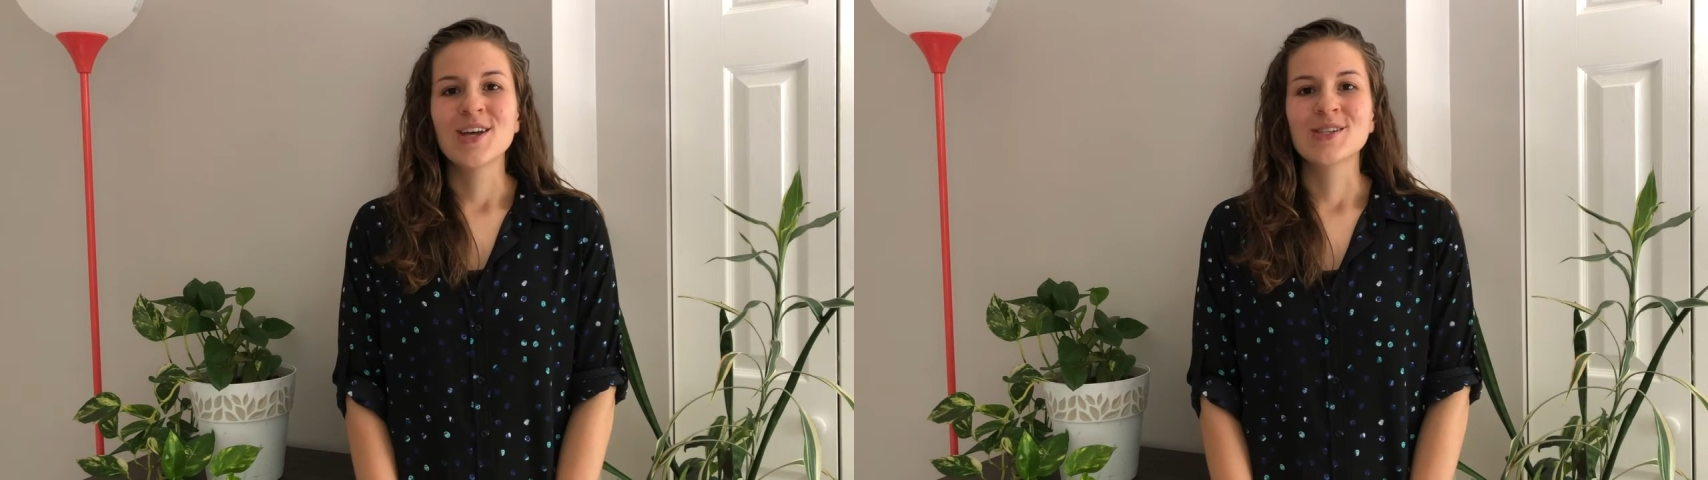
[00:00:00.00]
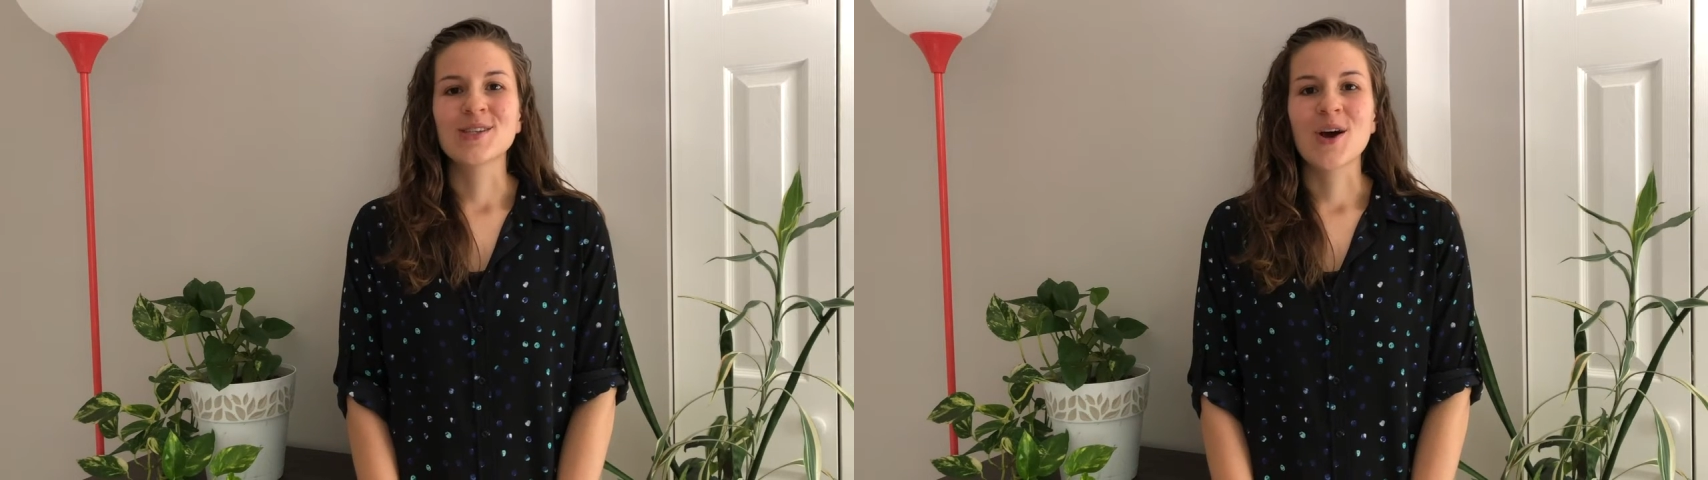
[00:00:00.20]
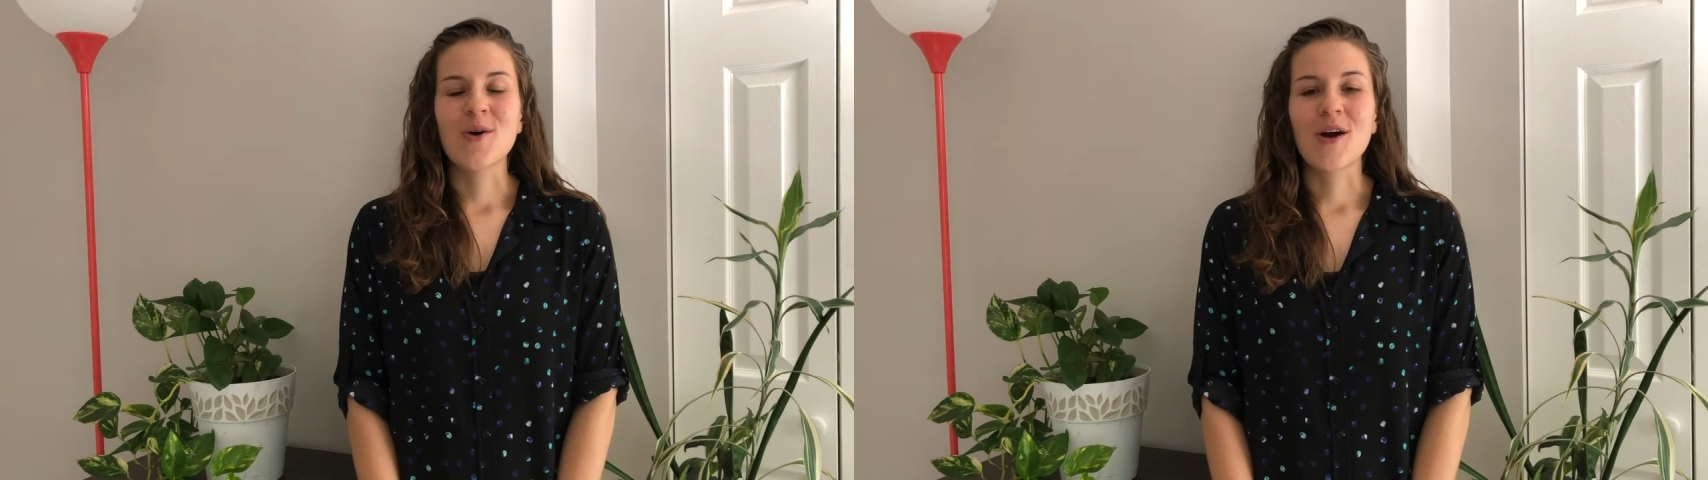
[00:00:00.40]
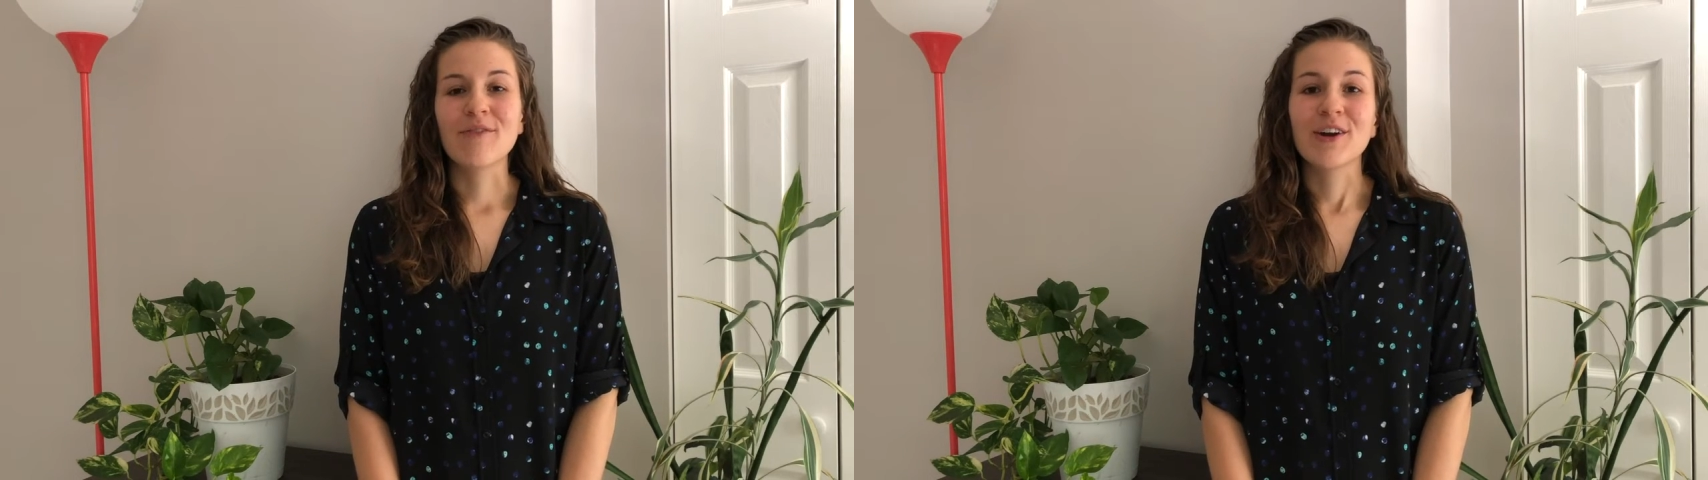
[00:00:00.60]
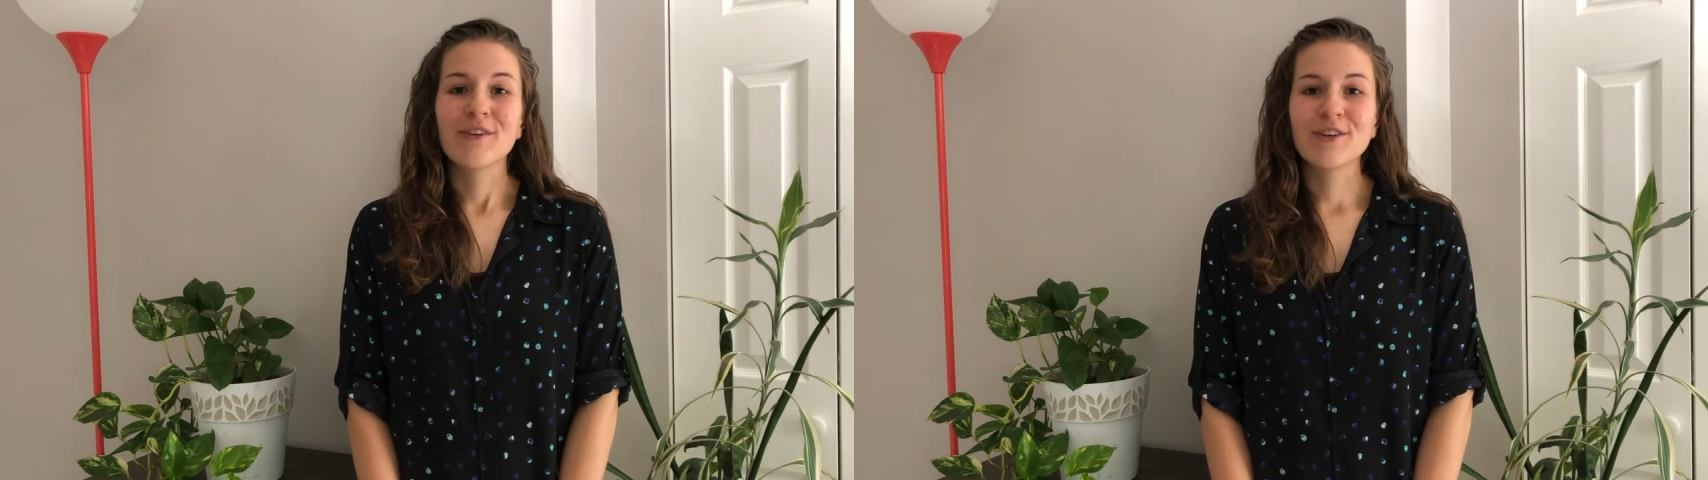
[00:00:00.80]
So
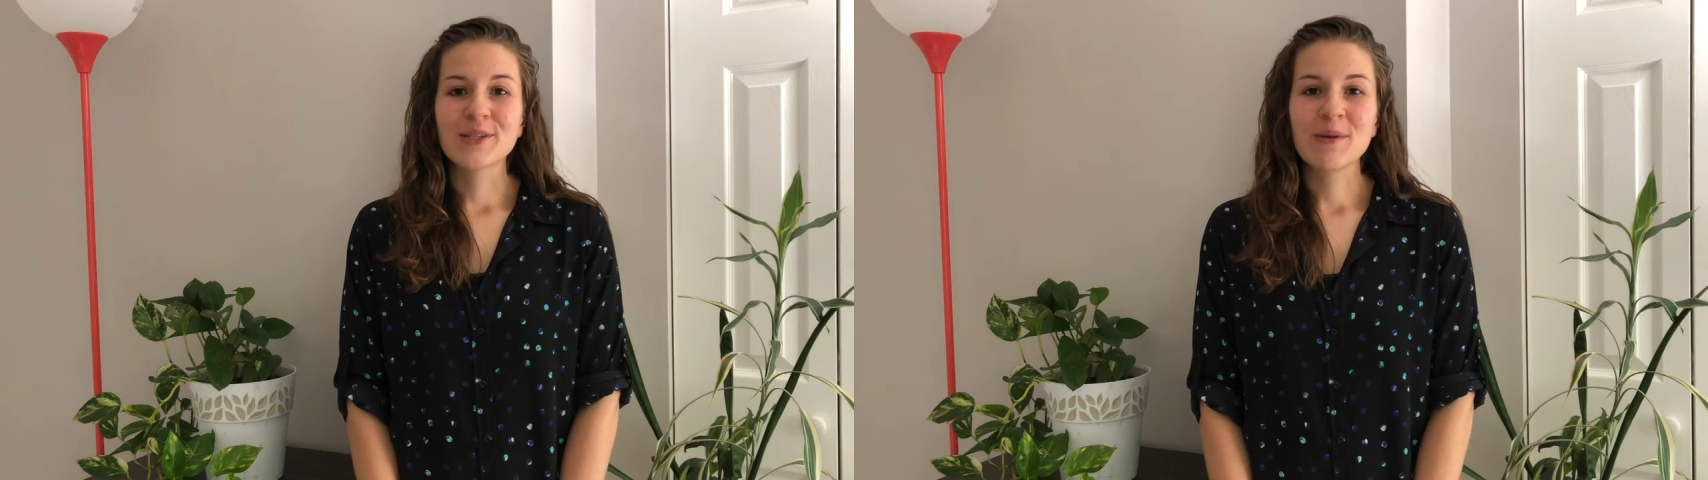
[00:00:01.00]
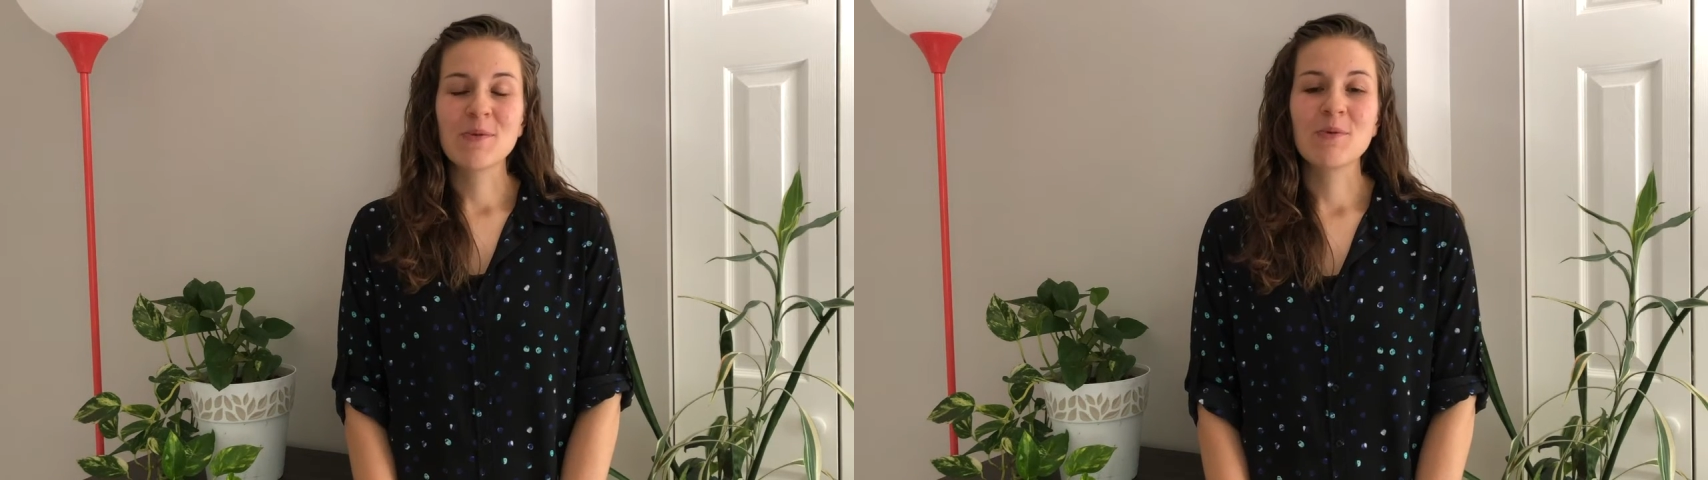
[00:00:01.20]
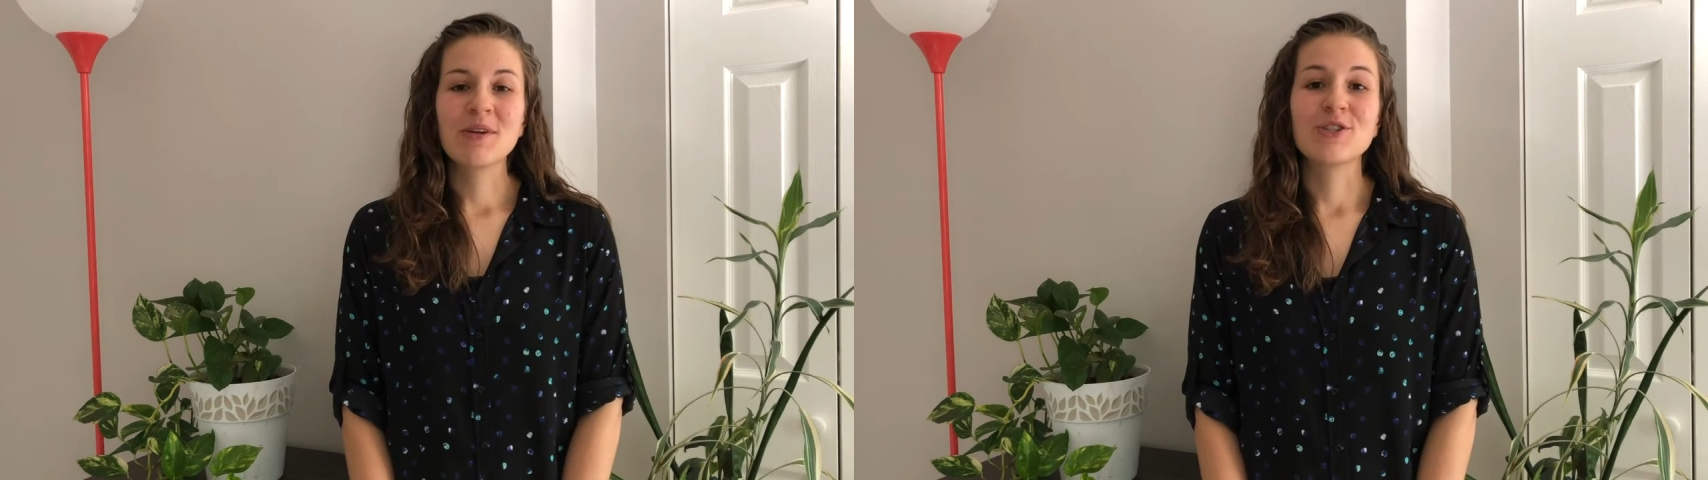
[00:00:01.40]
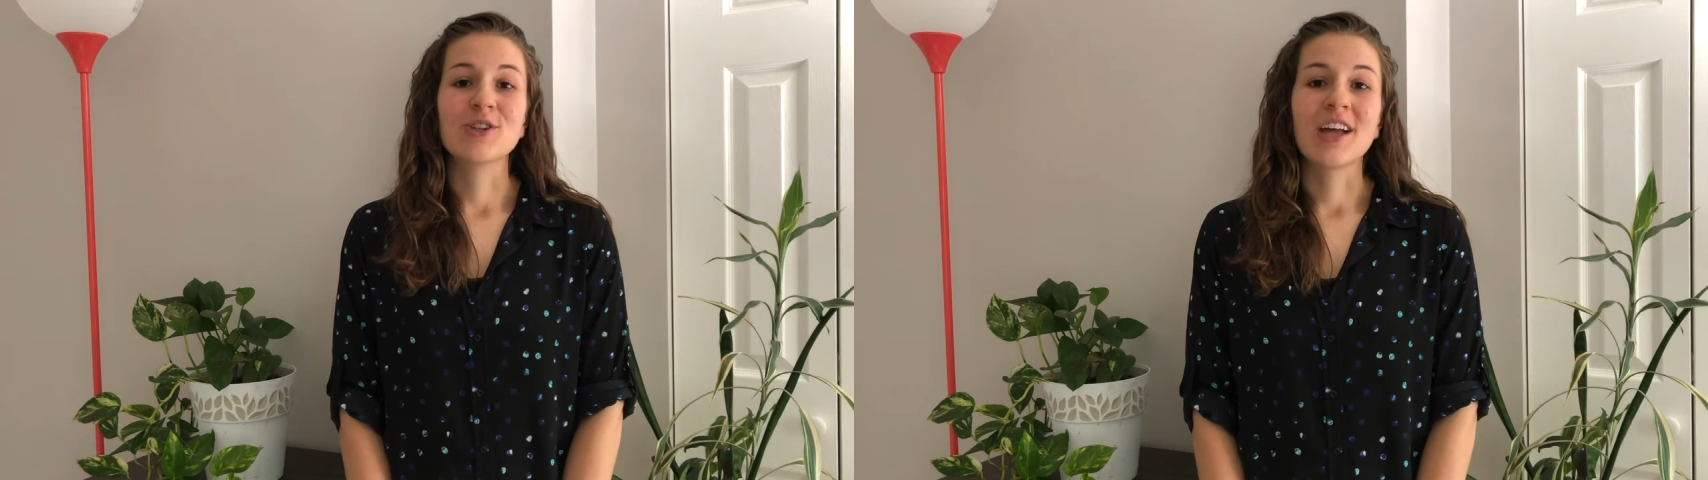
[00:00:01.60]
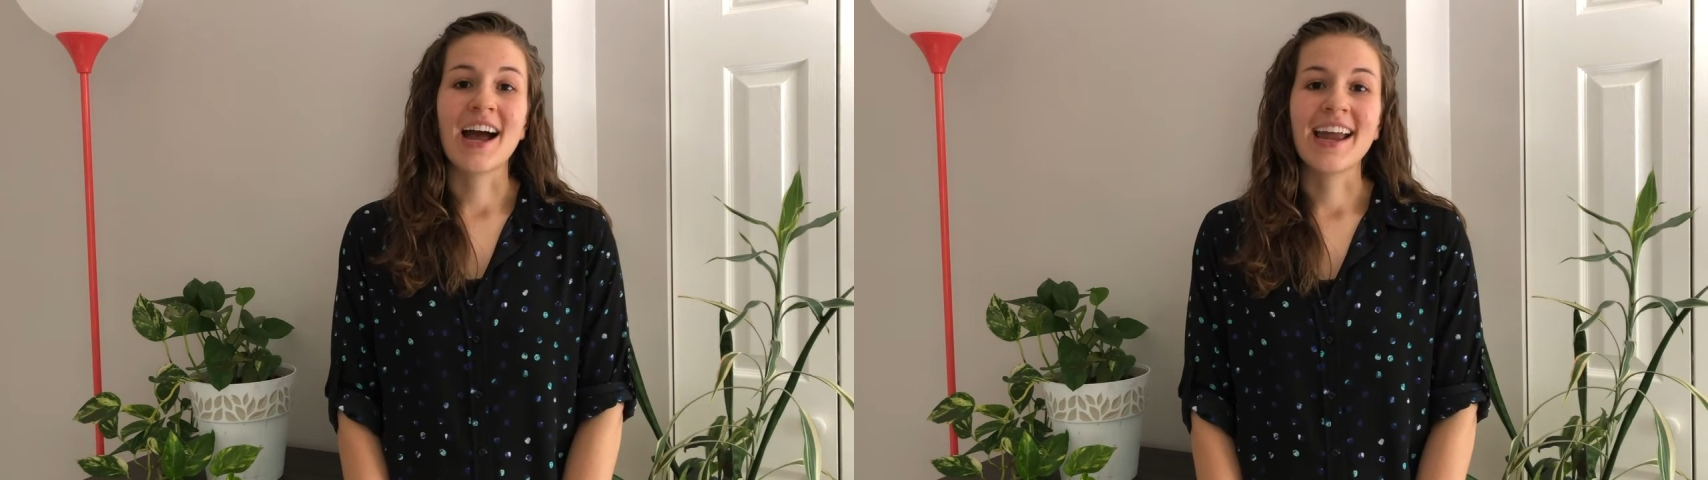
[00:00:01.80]
our very first meeting will be
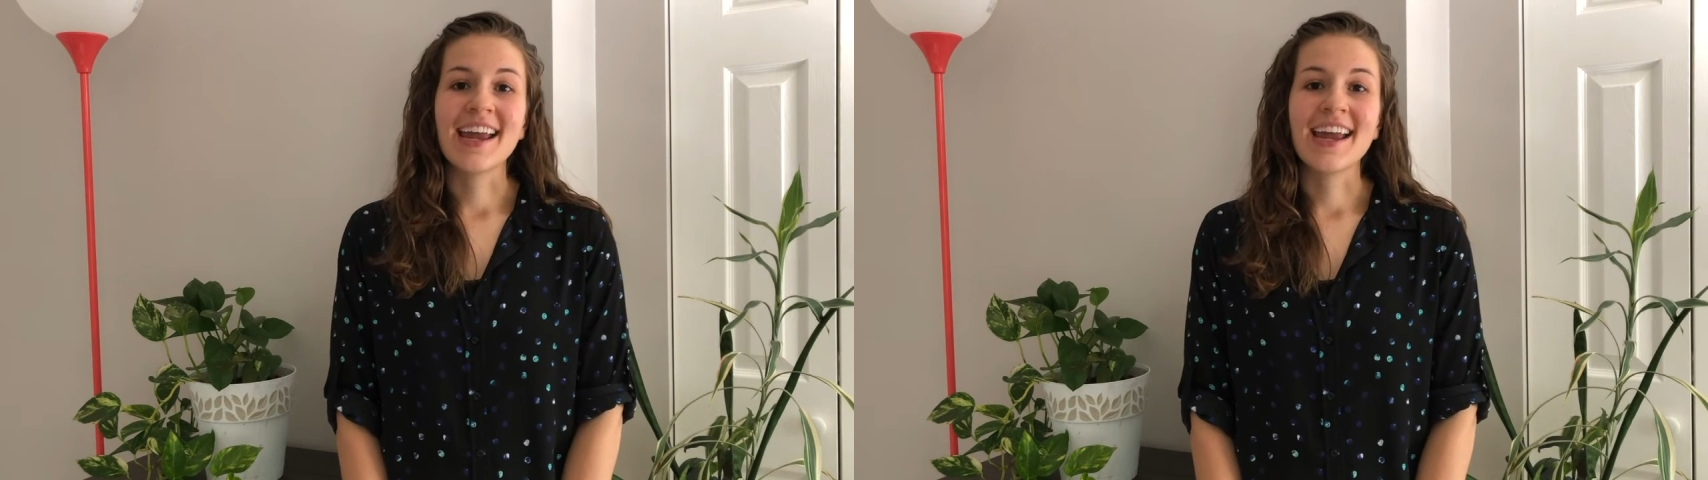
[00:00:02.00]
July